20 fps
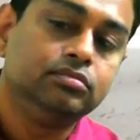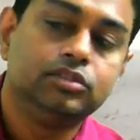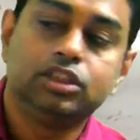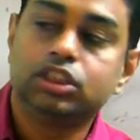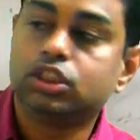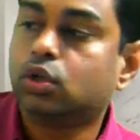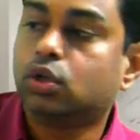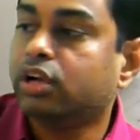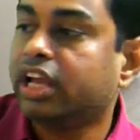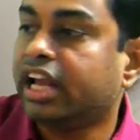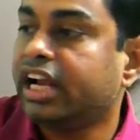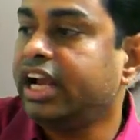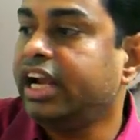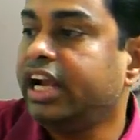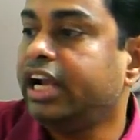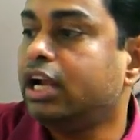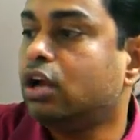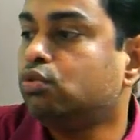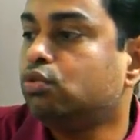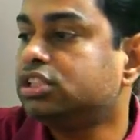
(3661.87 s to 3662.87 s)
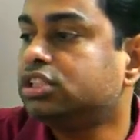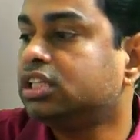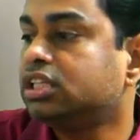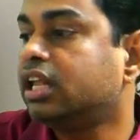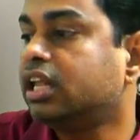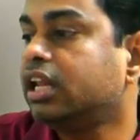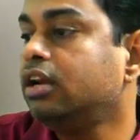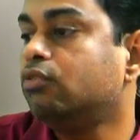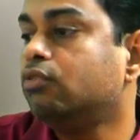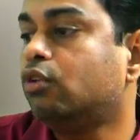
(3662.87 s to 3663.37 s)
So any doubts
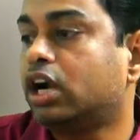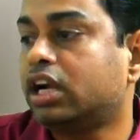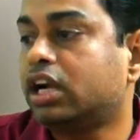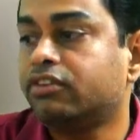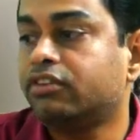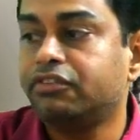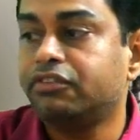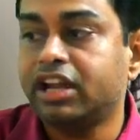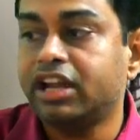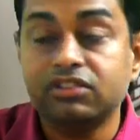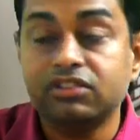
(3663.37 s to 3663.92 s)
till whatever we have